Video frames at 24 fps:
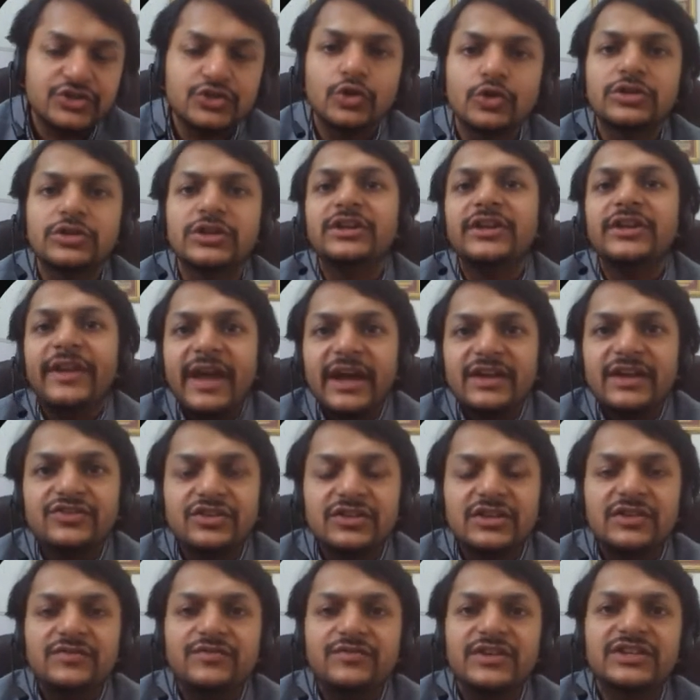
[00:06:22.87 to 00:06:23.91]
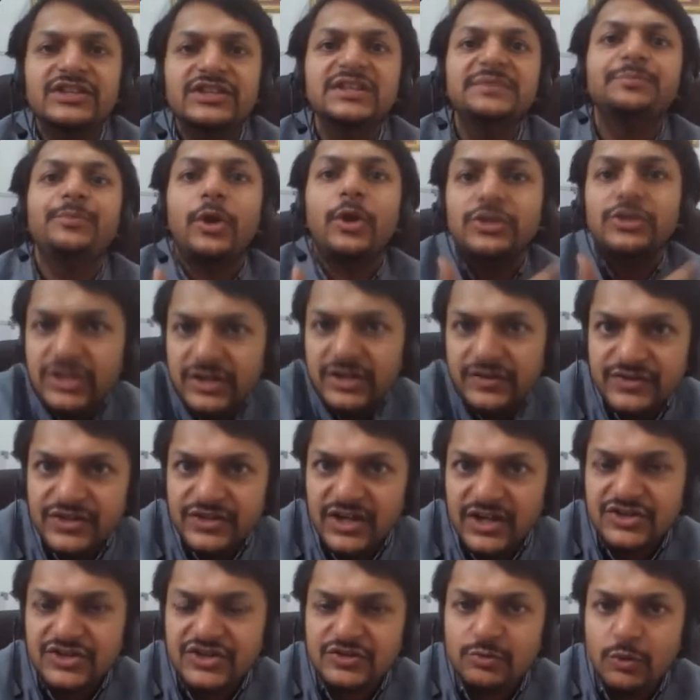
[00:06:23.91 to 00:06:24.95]
So the direction in which the positive
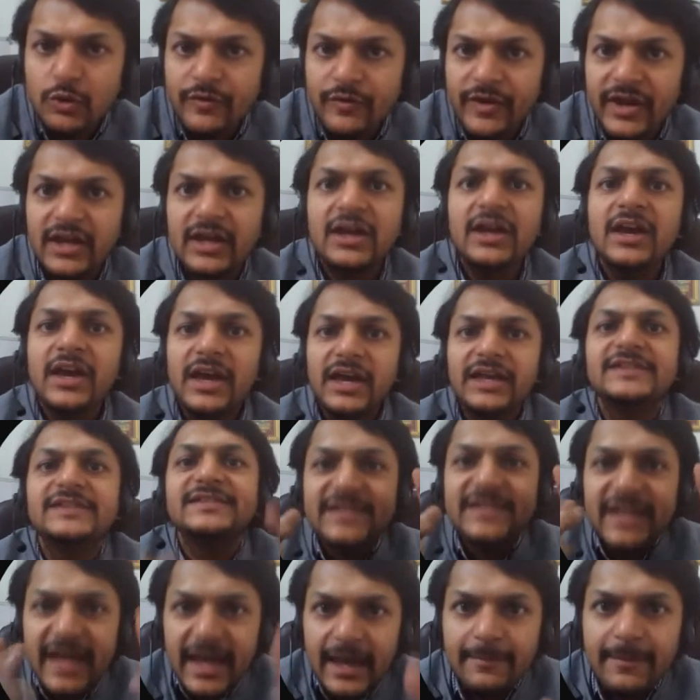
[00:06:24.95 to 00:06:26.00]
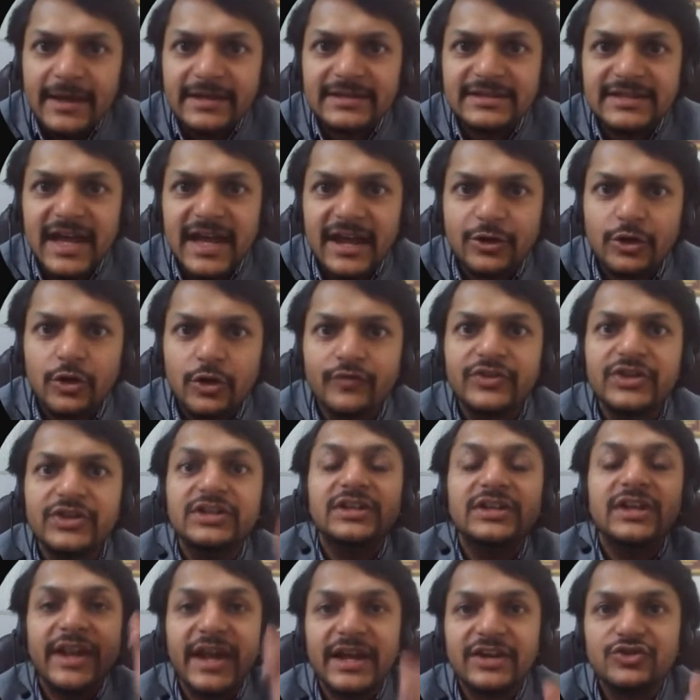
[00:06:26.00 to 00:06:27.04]
charge is moving is same as that of the
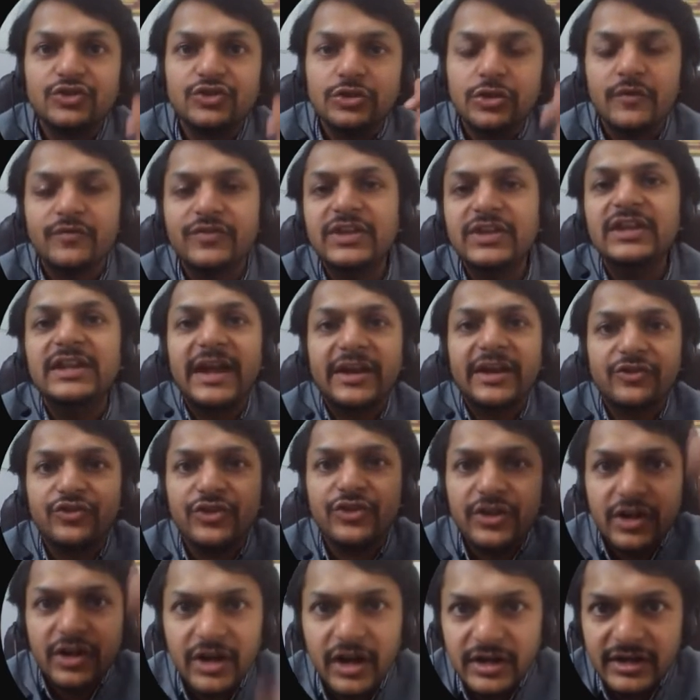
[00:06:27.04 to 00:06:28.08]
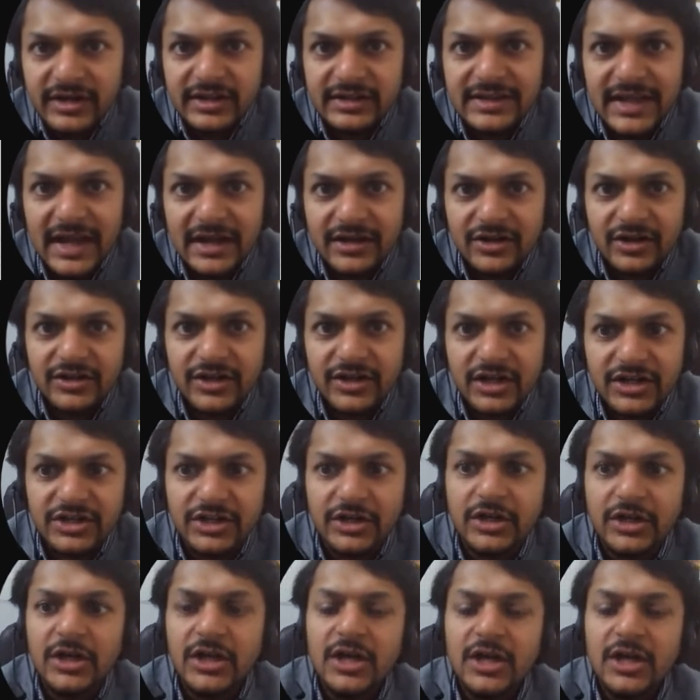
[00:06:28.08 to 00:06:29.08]
direction of the electric current in that conductor.